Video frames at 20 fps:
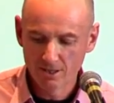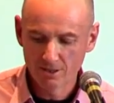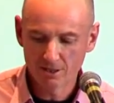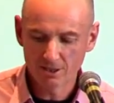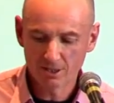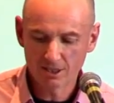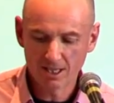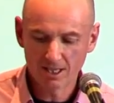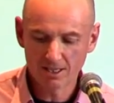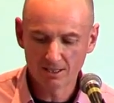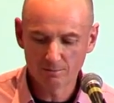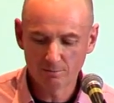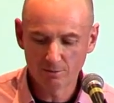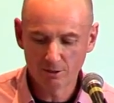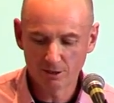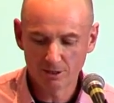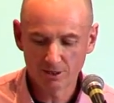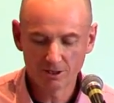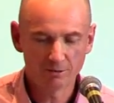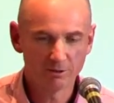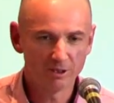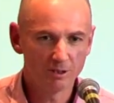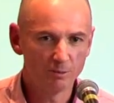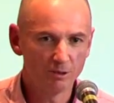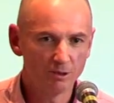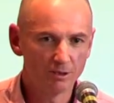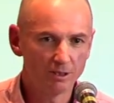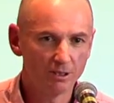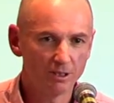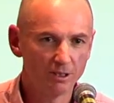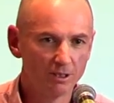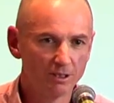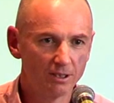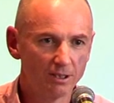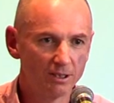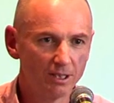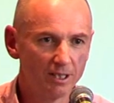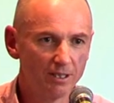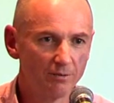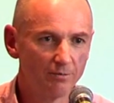The standard policy response to this
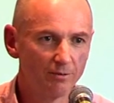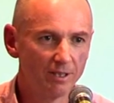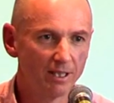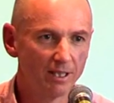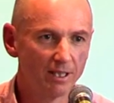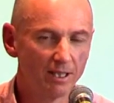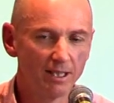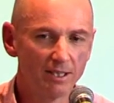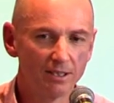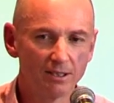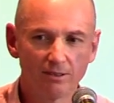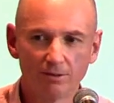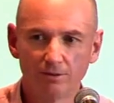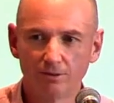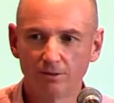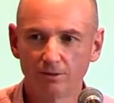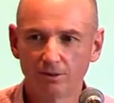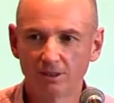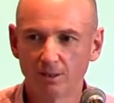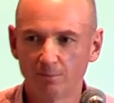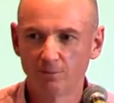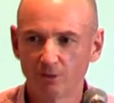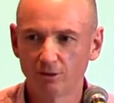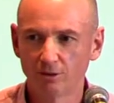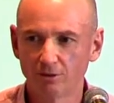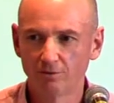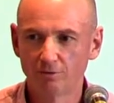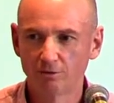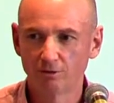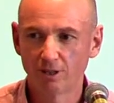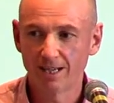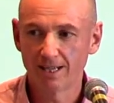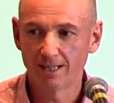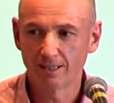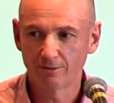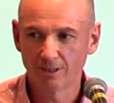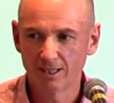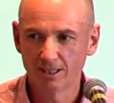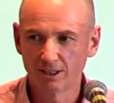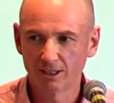is either regulation or some sort of
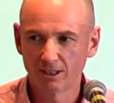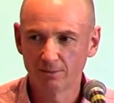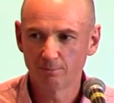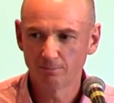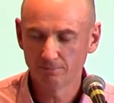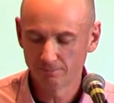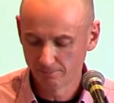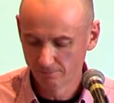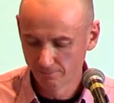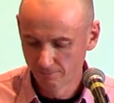trading regime.